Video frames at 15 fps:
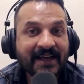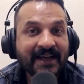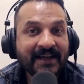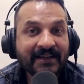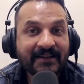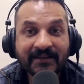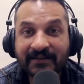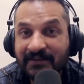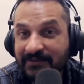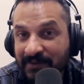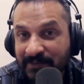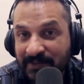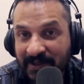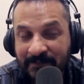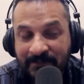and learn
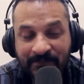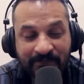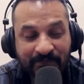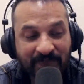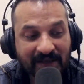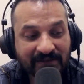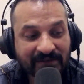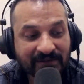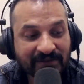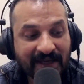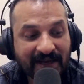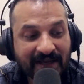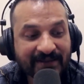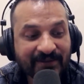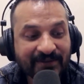from them so that
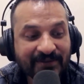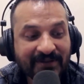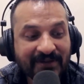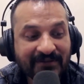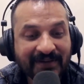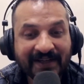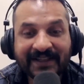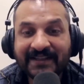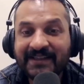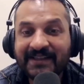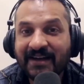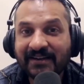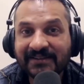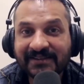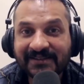I could find the
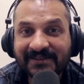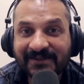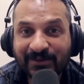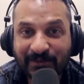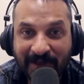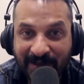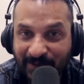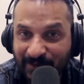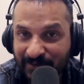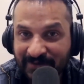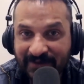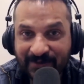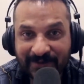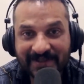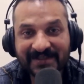answers to my own
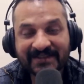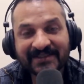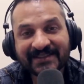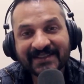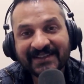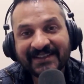questions.